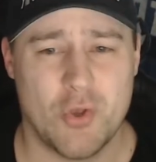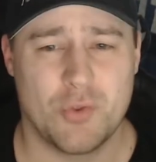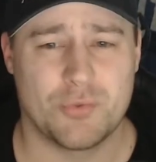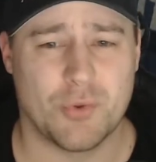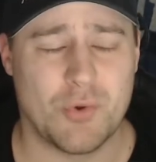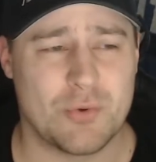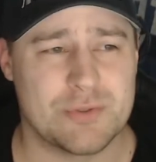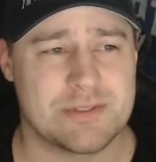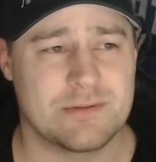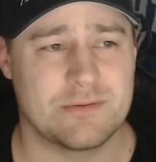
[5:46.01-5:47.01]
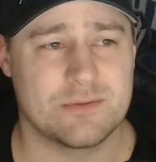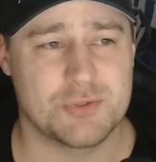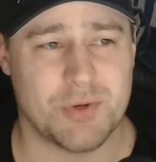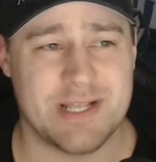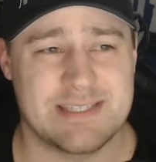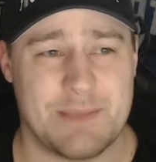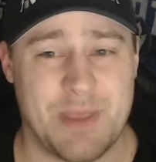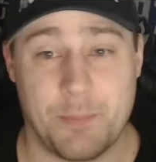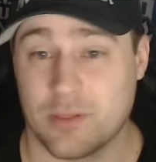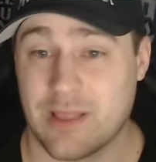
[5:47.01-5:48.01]
those traits that
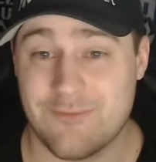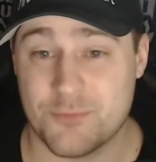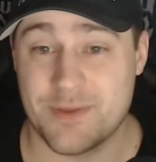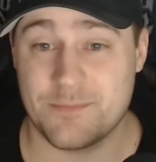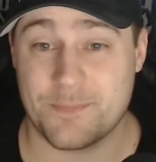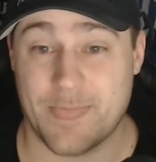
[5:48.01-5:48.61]
people love from him